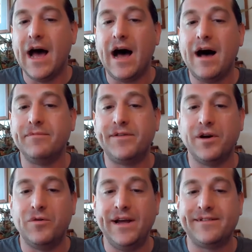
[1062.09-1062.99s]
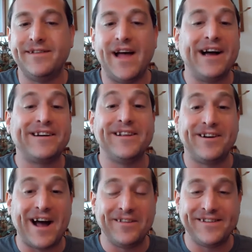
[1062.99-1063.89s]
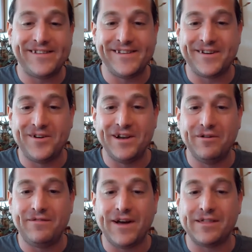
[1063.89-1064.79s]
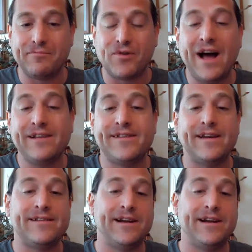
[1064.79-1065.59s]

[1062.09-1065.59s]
Um, so it's not clear how this is going to affect the process.